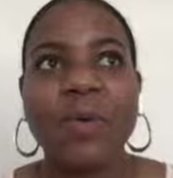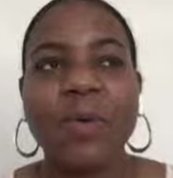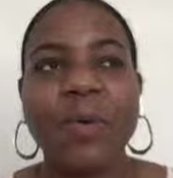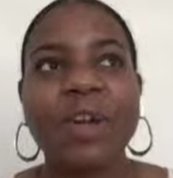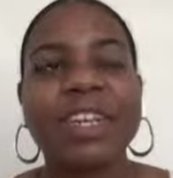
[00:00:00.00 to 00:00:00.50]

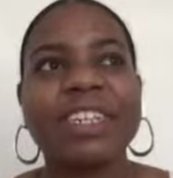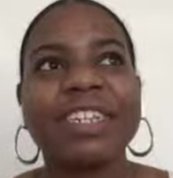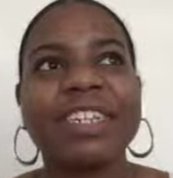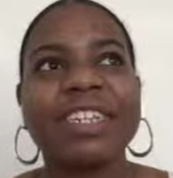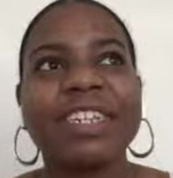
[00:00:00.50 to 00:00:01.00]
what
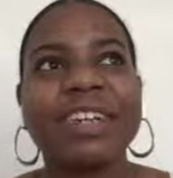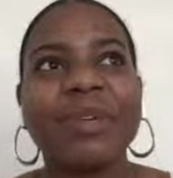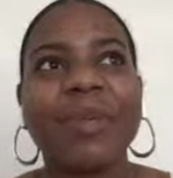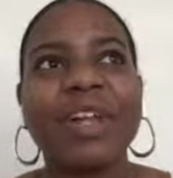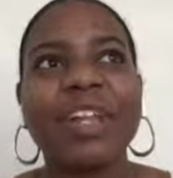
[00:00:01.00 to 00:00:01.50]

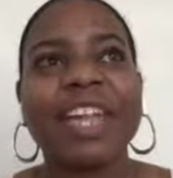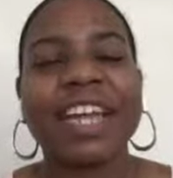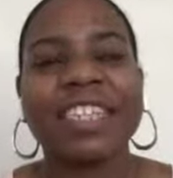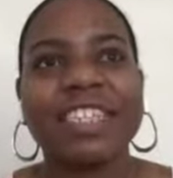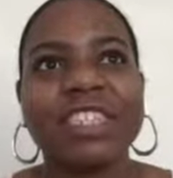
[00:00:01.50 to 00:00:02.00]

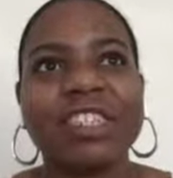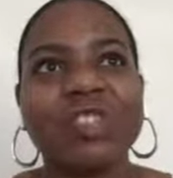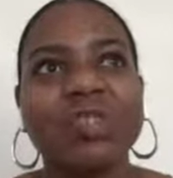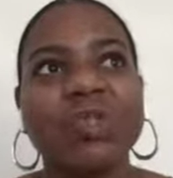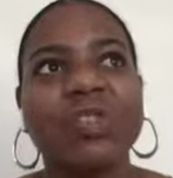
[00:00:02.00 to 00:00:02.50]
legacy
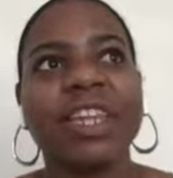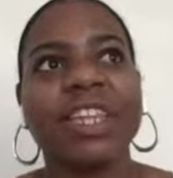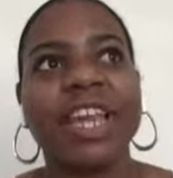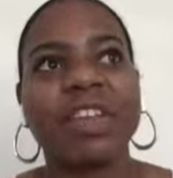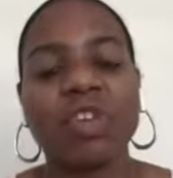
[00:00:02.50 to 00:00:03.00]
do you
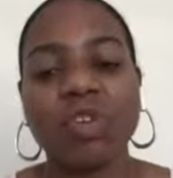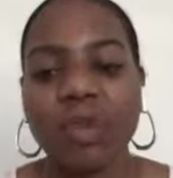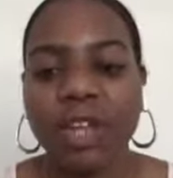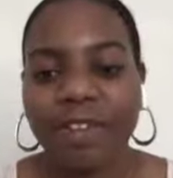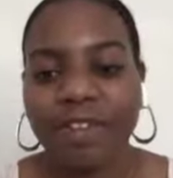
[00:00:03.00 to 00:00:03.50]
think that
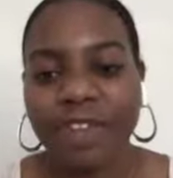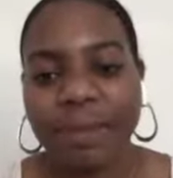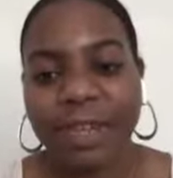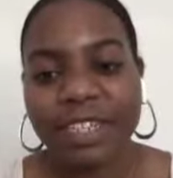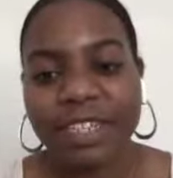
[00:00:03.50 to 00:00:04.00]
you left
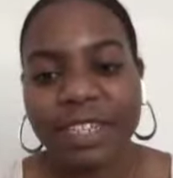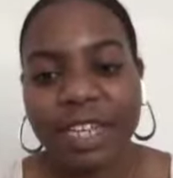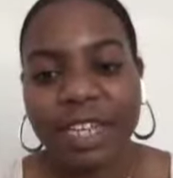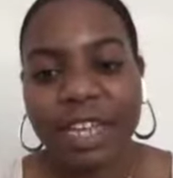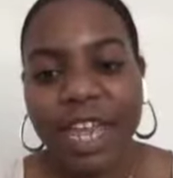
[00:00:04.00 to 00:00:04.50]
at Penn
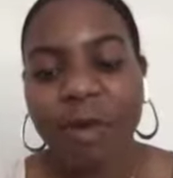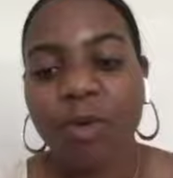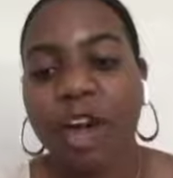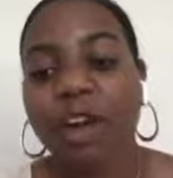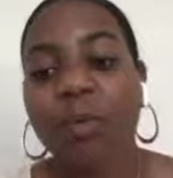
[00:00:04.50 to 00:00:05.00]
State,
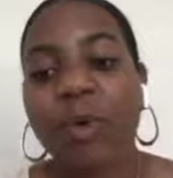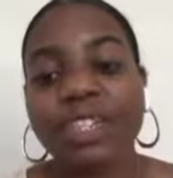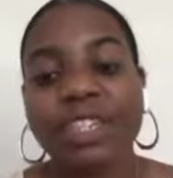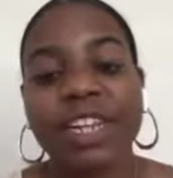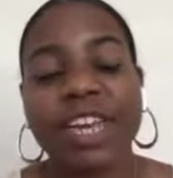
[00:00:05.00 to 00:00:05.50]
and kind of
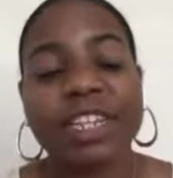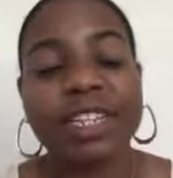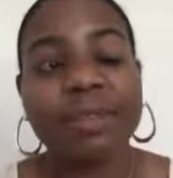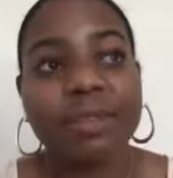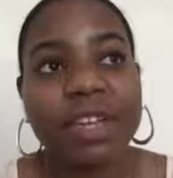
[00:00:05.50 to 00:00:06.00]
what does
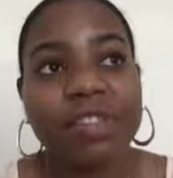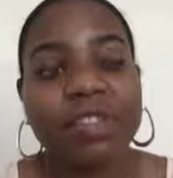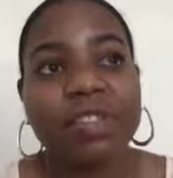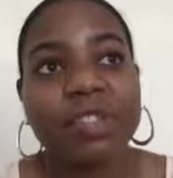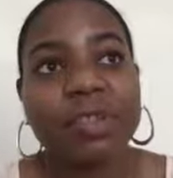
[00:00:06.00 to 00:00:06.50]
legacy mean
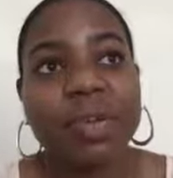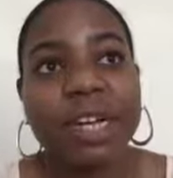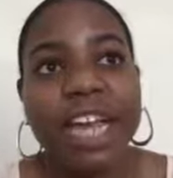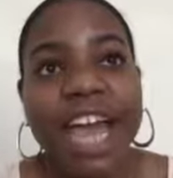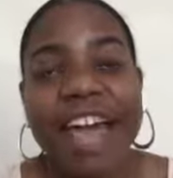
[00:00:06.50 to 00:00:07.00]
to you?
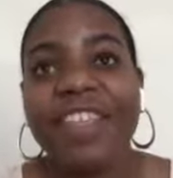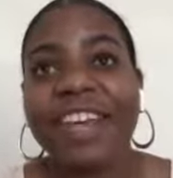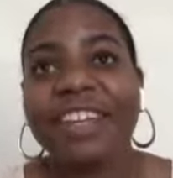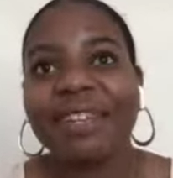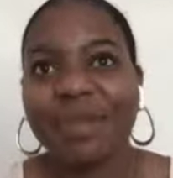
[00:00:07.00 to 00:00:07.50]
And
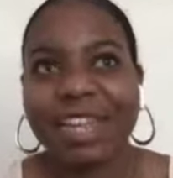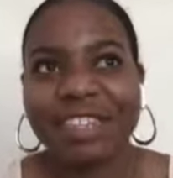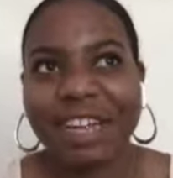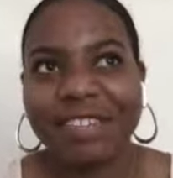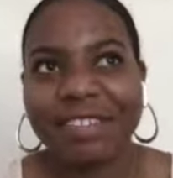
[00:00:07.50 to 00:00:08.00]
then, well,
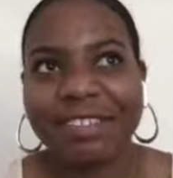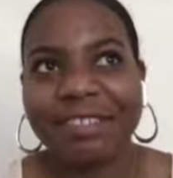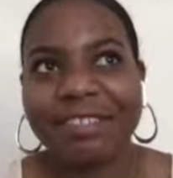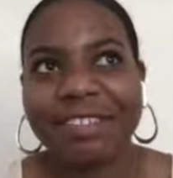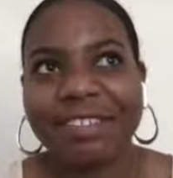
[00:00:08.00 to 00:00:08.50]
that's kind of
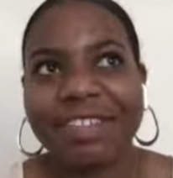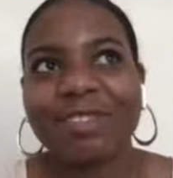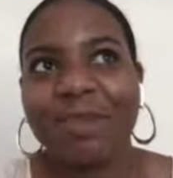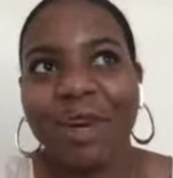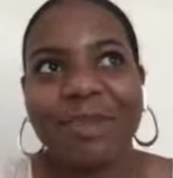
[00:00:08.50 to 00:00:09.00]

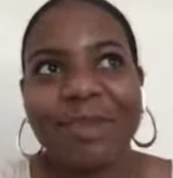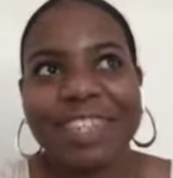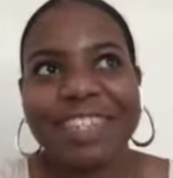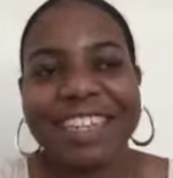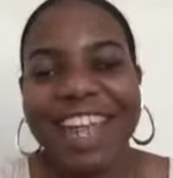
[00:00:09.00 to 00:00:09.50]
That's one
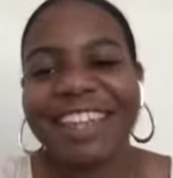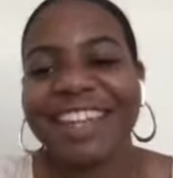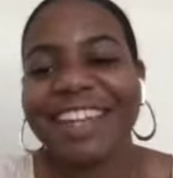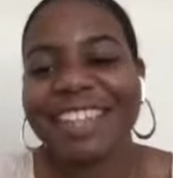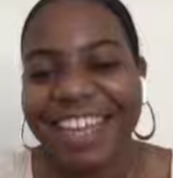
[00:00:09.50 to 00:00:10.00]
question. And
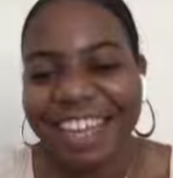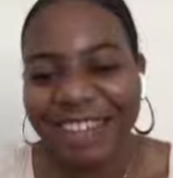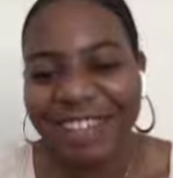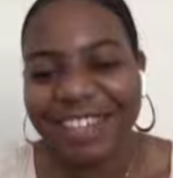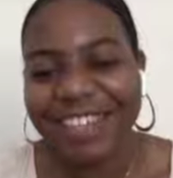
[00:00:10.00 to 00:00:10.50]
then
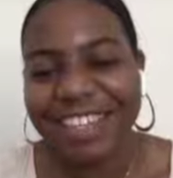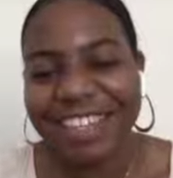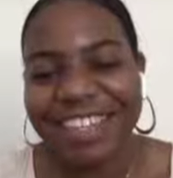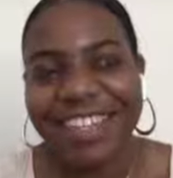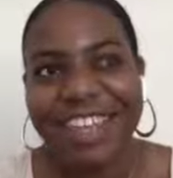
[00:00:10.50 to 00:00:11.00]

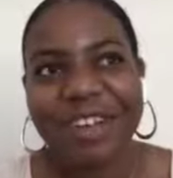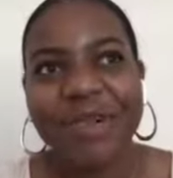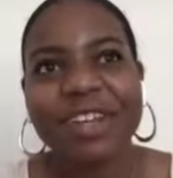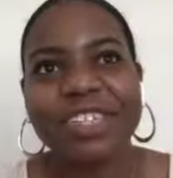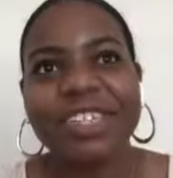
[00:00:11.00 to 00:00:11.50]
the
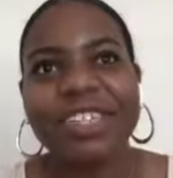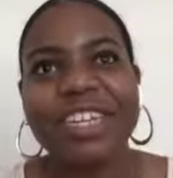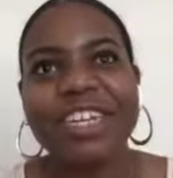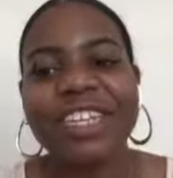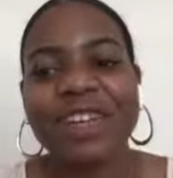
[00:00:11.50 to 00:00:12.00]
second question
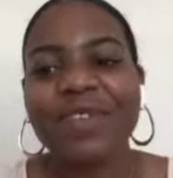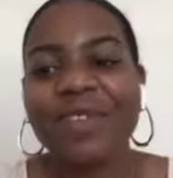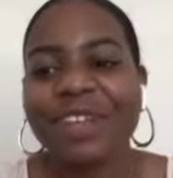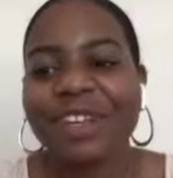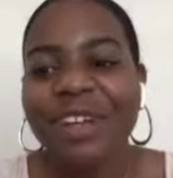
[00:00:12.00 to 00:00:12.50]
is, if
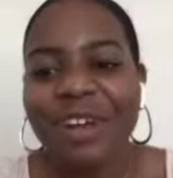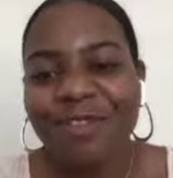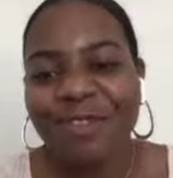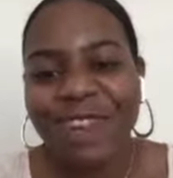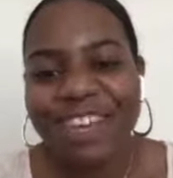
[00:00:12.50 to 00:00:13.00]
you could
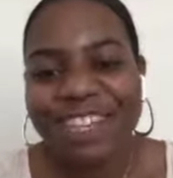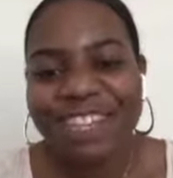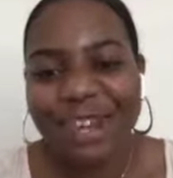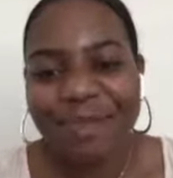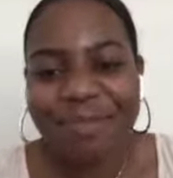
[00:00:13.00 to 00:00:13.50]

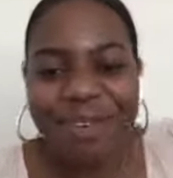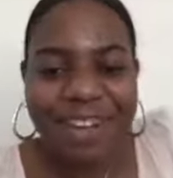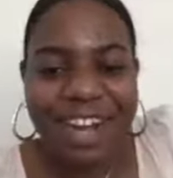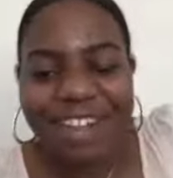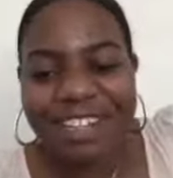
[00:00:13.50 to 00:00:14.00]
phrase up your
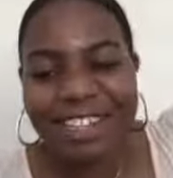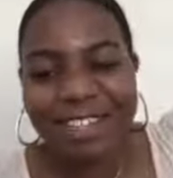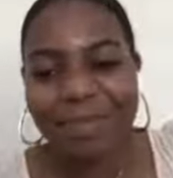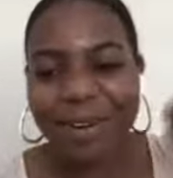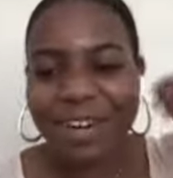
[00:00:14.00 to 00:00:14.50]
college
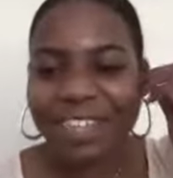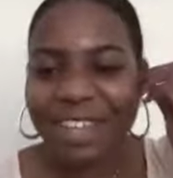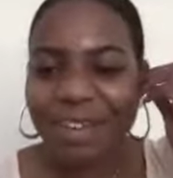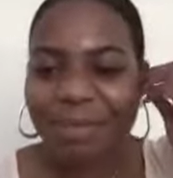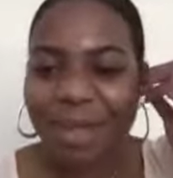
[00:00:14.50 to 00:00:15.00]
experience
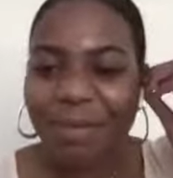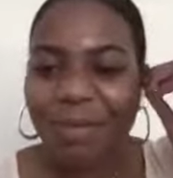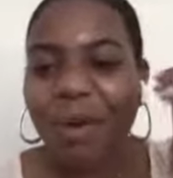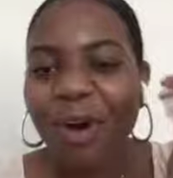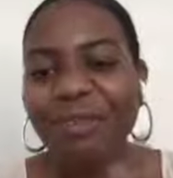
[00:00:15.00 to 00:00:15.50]
in maybe
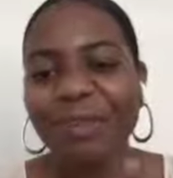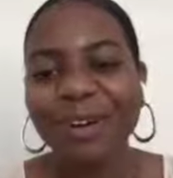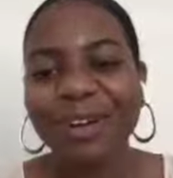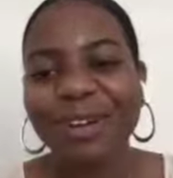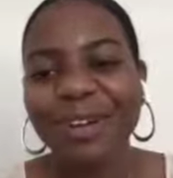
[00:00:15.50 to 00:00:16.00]
one
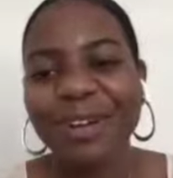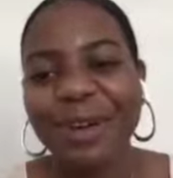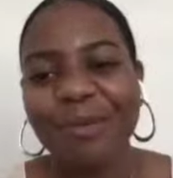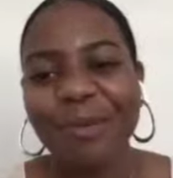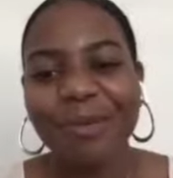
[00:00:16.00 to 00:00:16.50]
word,
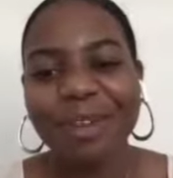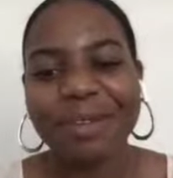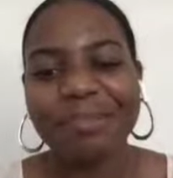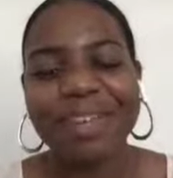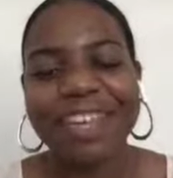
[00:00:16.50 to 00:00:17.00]
what would
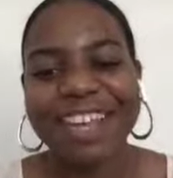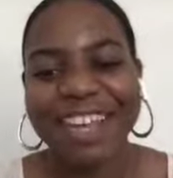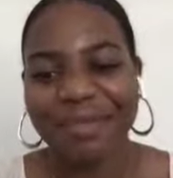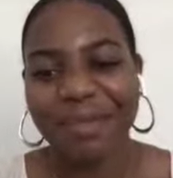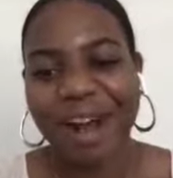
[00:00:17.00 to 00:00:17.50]
it be
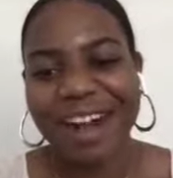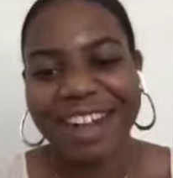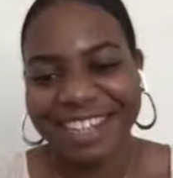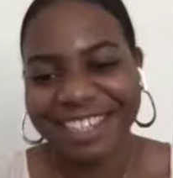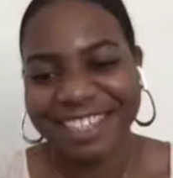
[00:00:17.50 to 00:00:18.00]
and
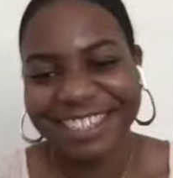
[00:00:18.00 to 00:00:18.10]
why?